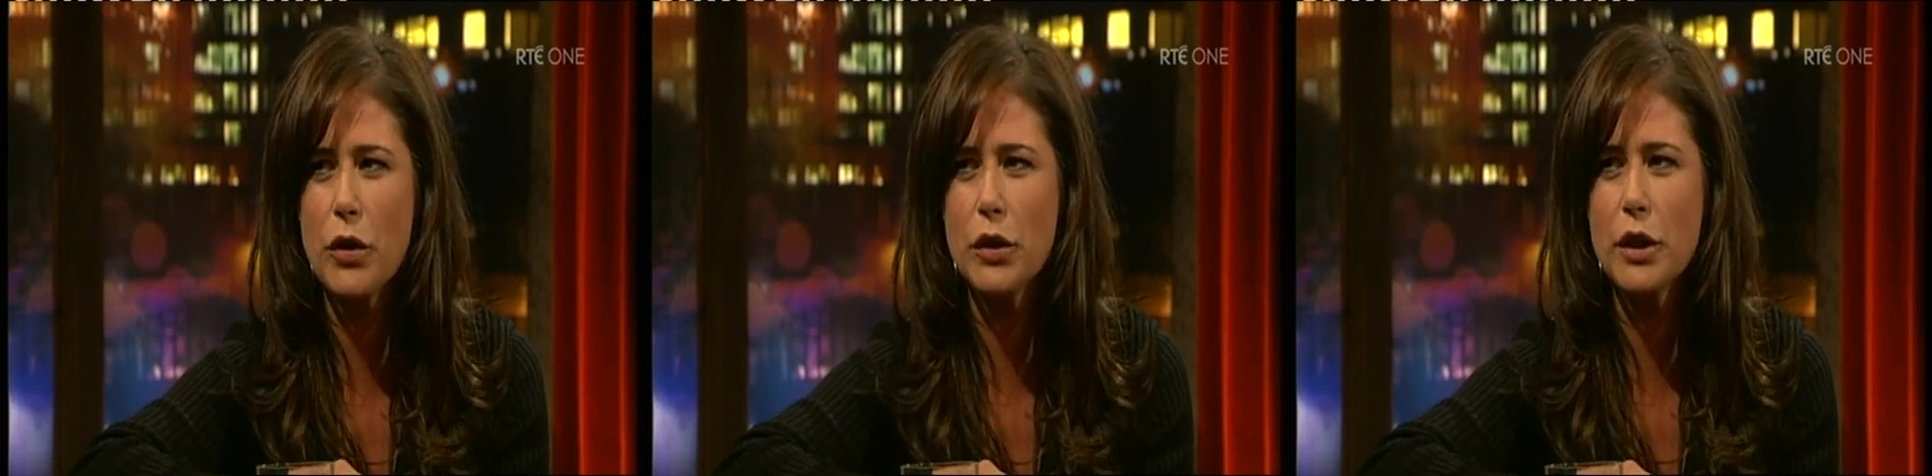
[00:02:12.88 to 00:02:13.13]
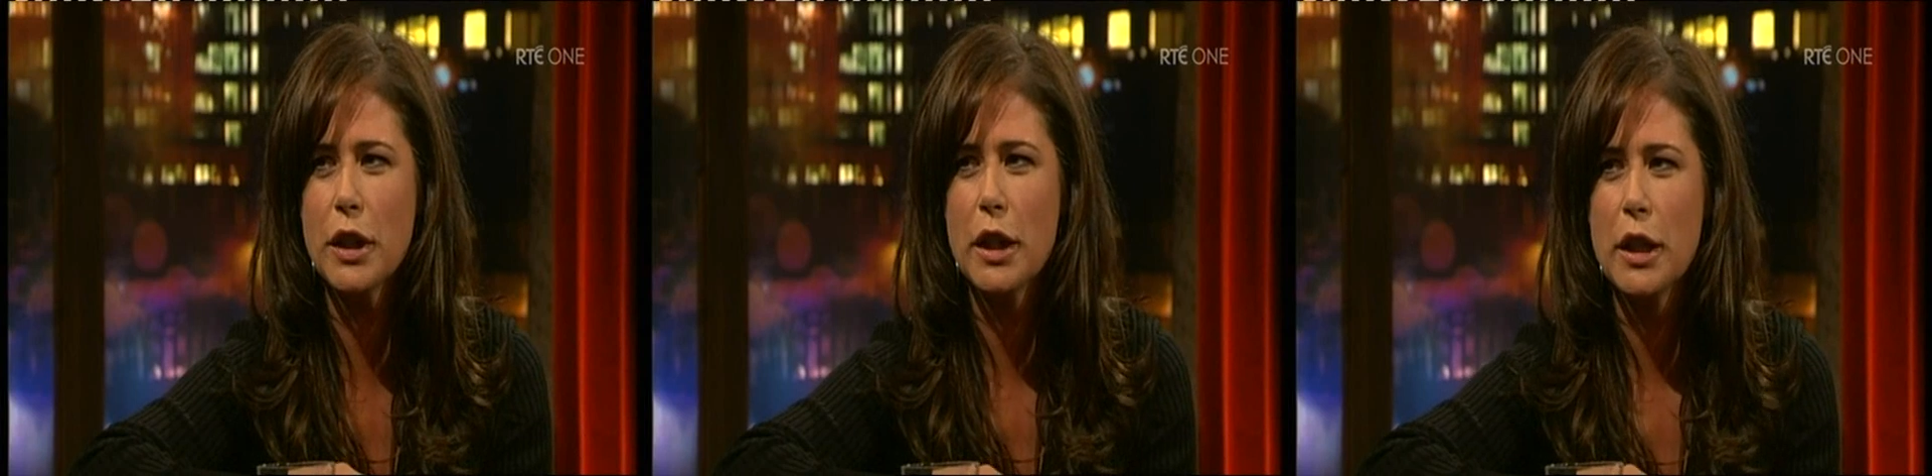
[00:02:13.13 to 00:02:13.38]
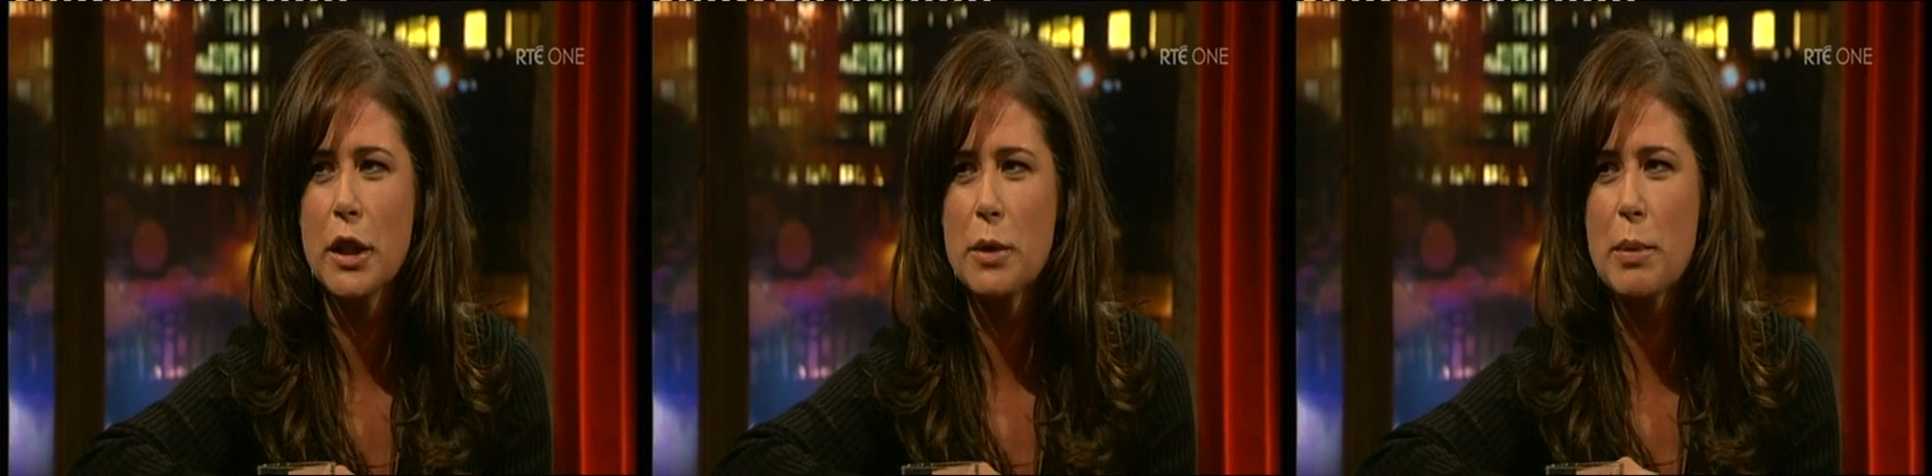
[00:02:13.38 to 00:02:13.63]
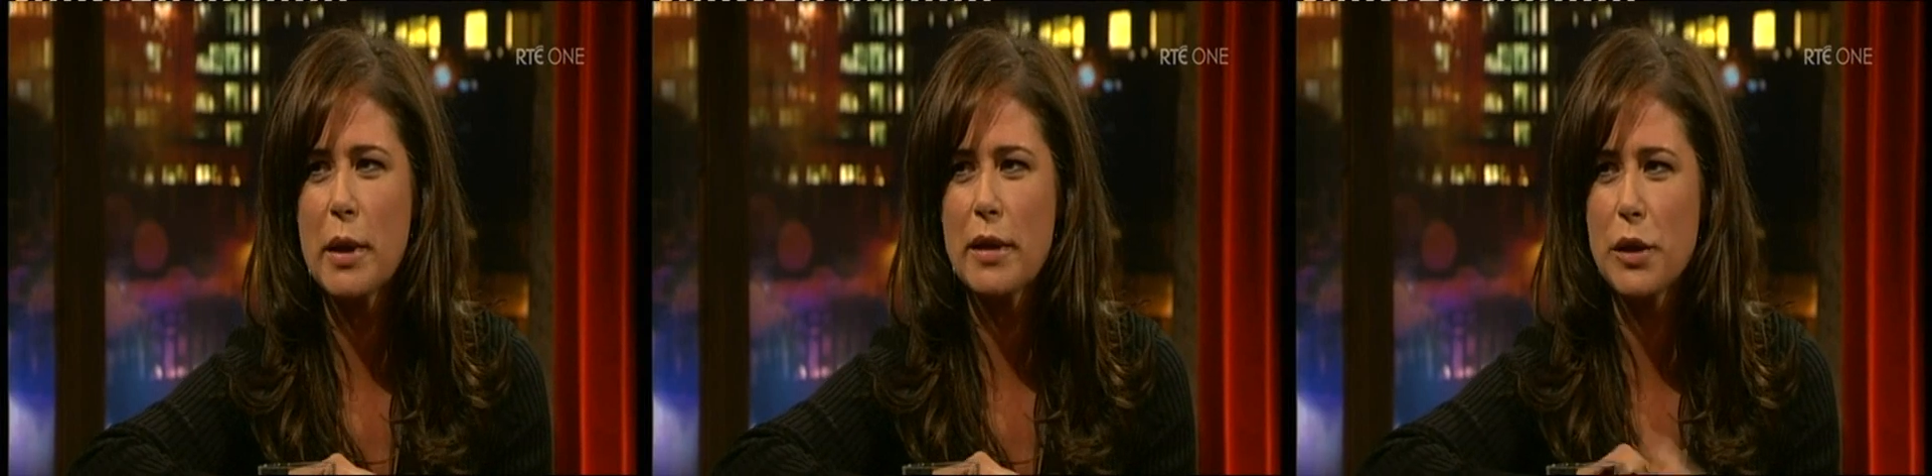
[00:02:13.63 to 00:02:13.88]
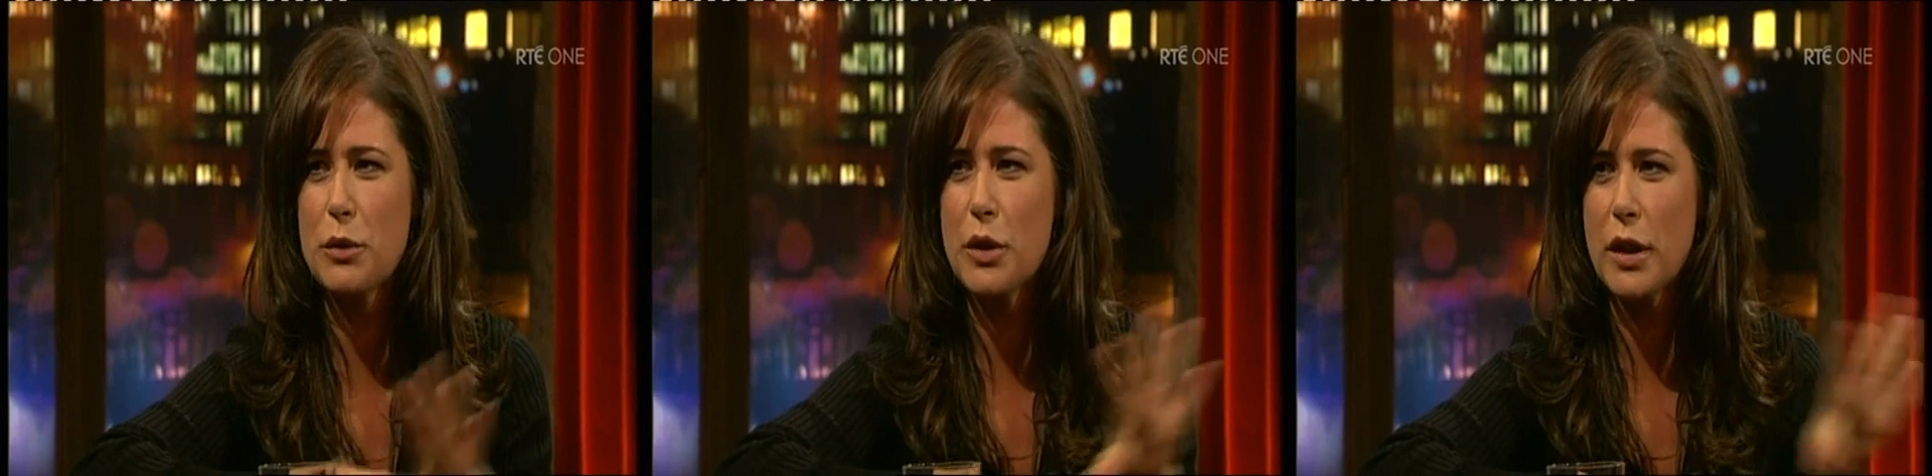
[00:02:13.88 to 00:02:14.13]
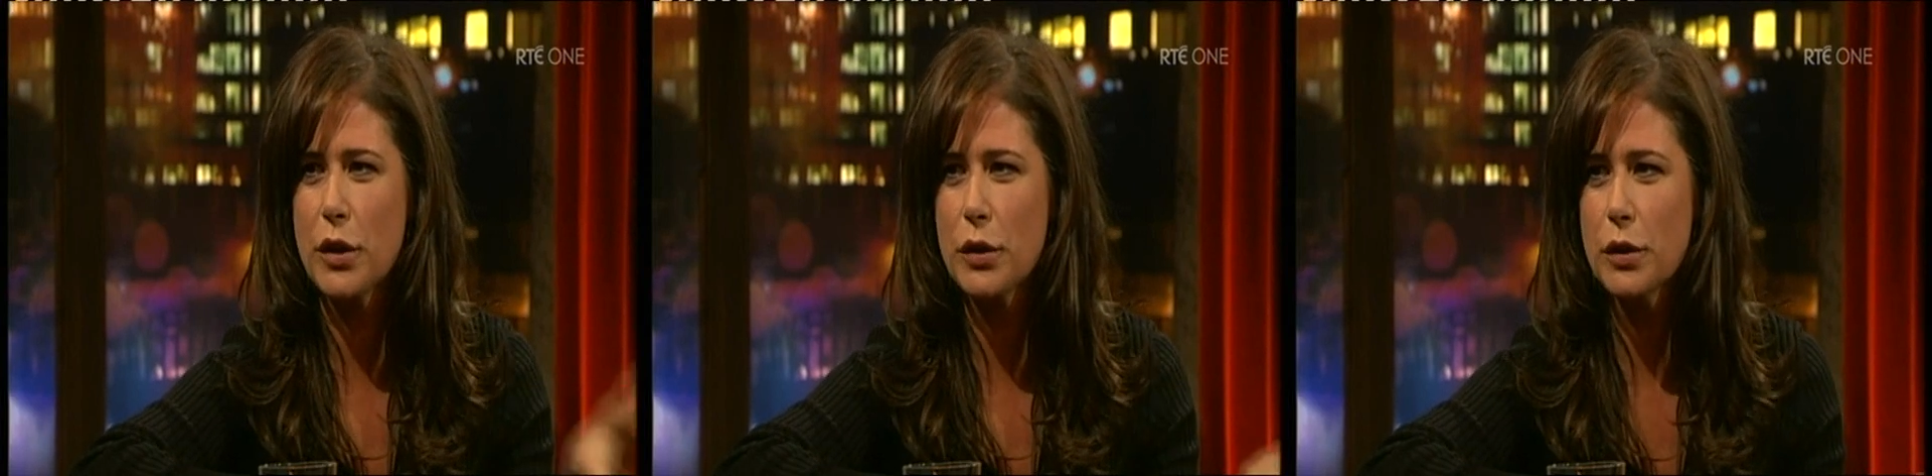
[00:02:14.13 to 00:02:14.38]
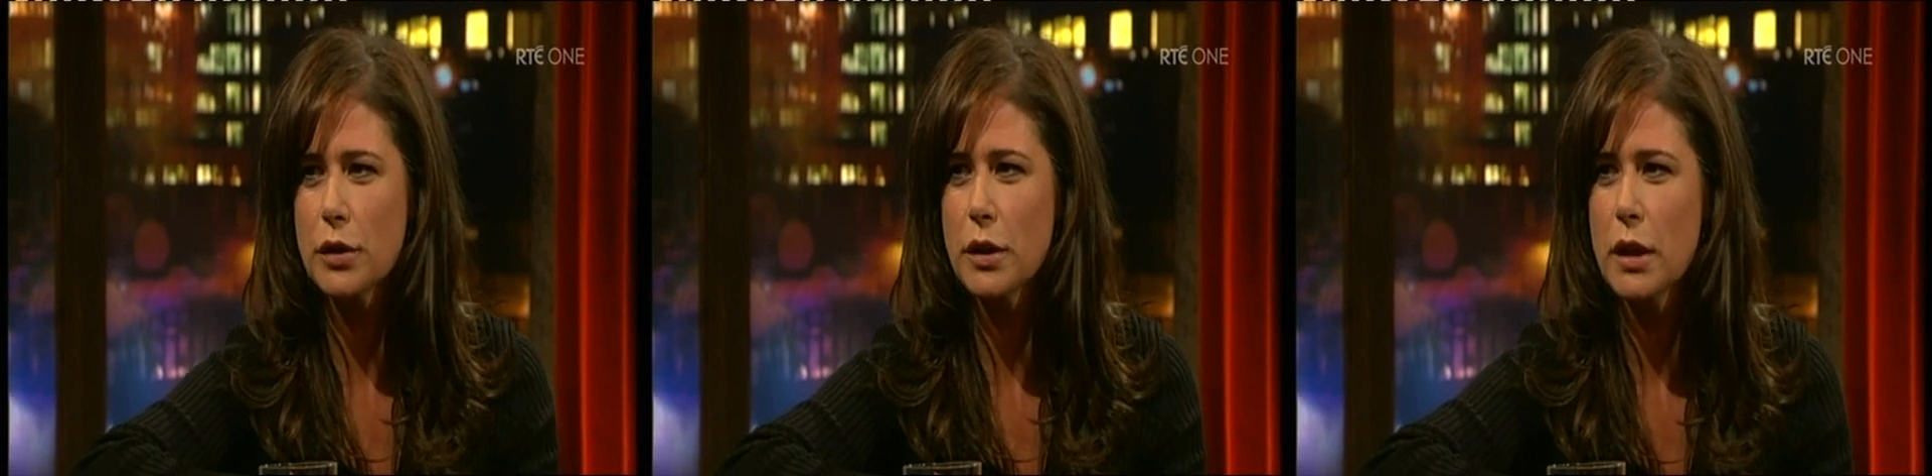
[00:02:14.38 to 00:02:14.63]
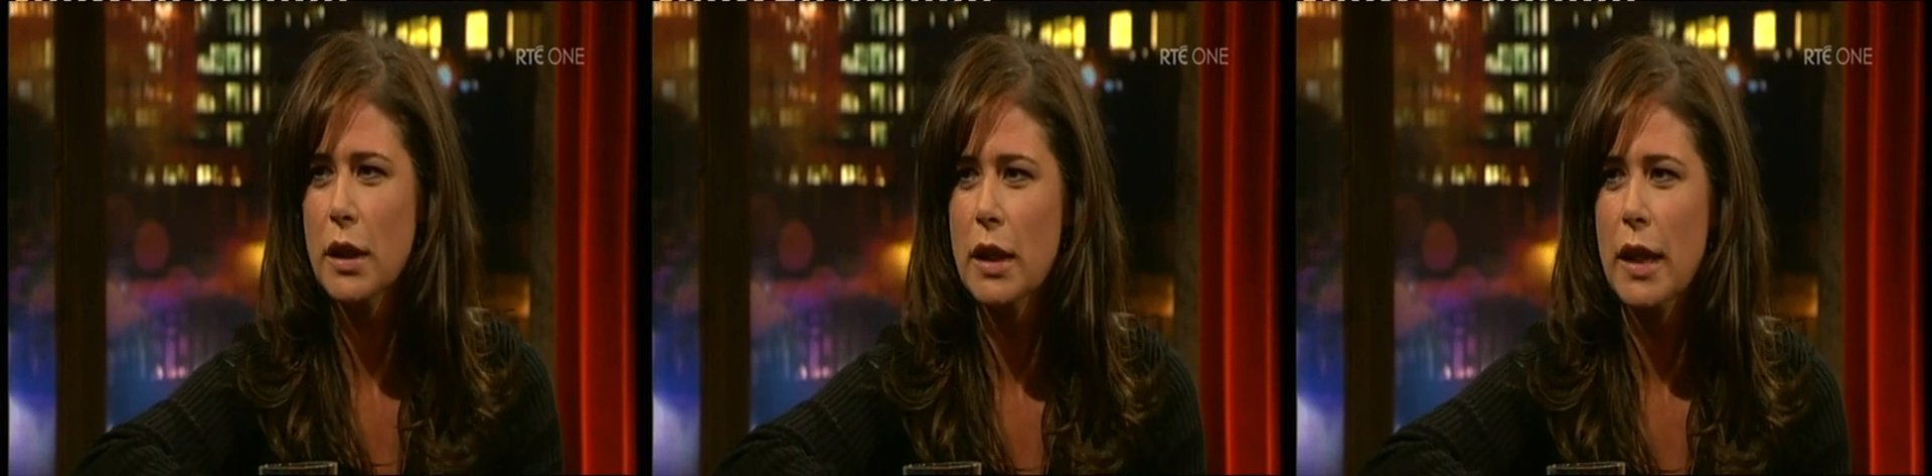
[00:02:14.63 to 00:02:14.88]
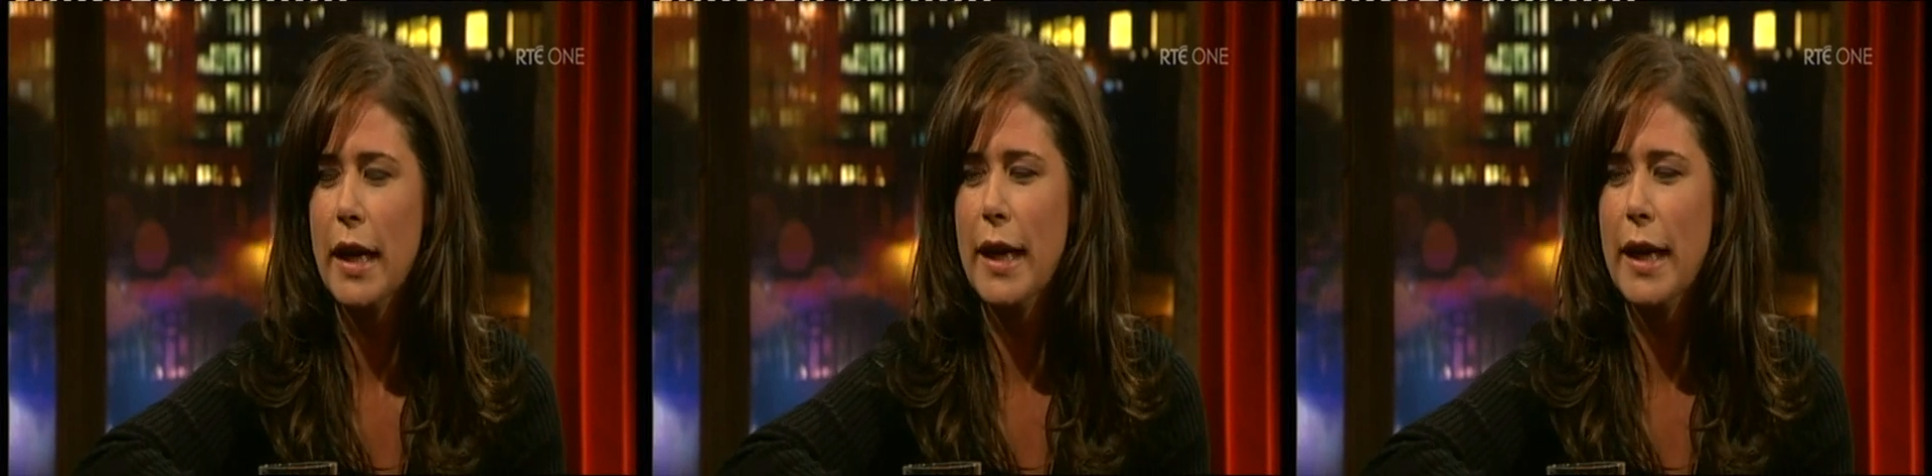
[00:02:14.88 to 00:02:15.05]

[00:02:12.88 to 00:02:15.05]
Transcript: called. Right, okay, beautiful. But near Dingle. Yeah.